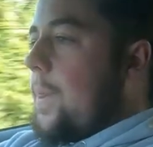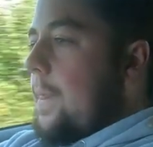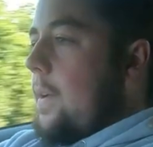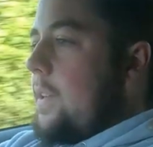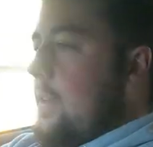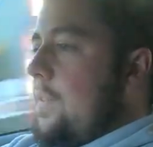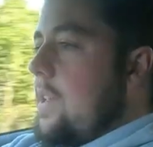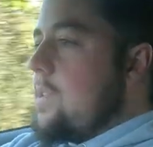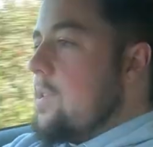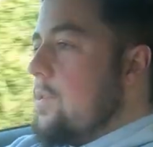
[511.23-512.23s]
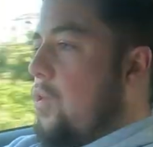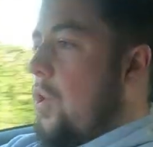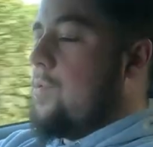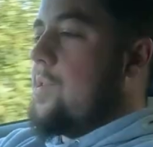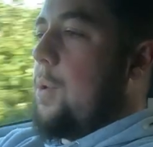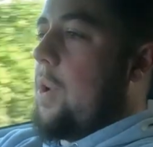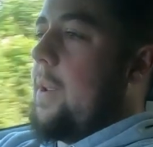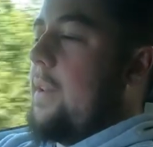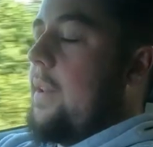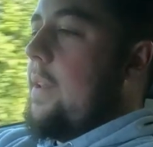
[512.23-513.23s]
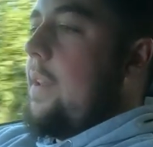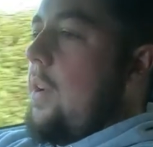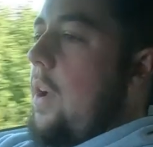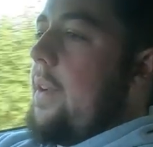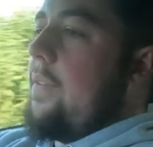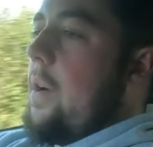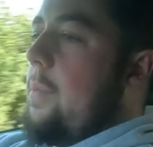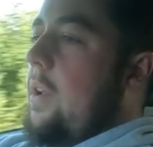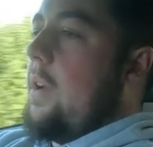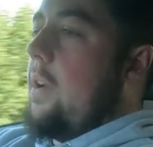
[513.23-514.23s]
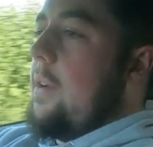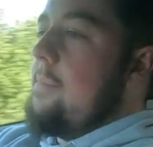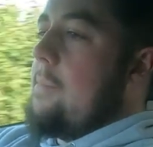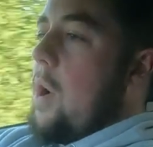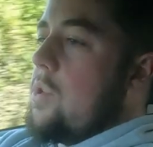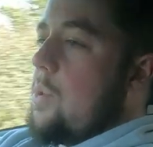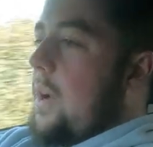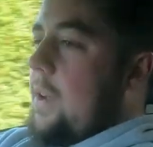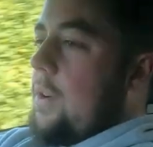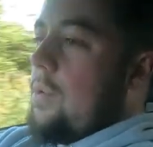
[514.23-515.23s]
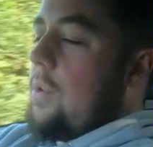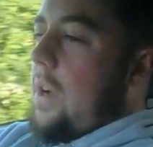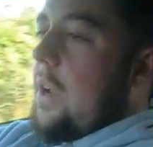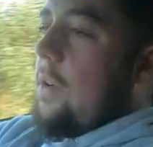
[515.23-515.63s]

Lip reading: I don't know if that's because of the roads I'm on. I mean, like if I'm on a motorway or like a